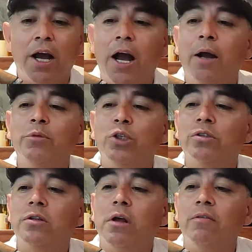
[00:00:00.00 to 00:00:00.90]
I'm
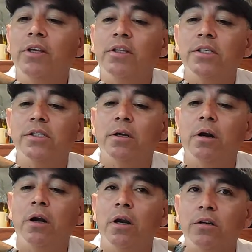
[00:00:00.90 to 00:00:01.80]
just loving this
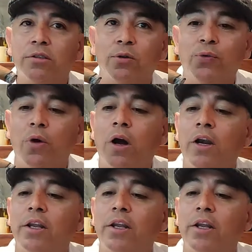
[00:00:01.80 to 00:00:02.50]
cigar so far,